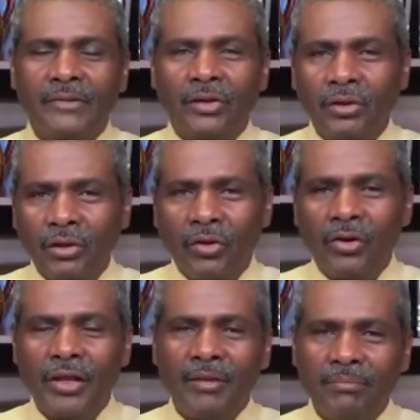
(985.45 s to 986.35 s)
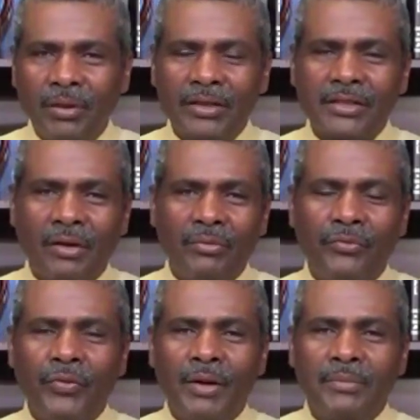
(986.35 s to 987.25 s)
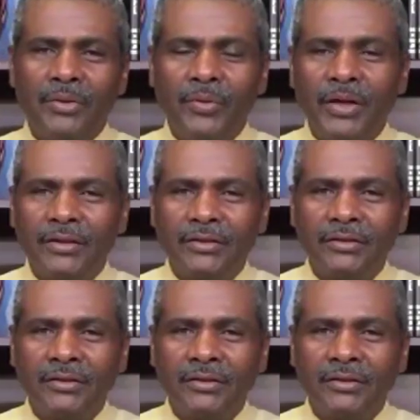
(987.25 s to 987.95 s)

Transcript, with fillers: that the Lord had blessed our family with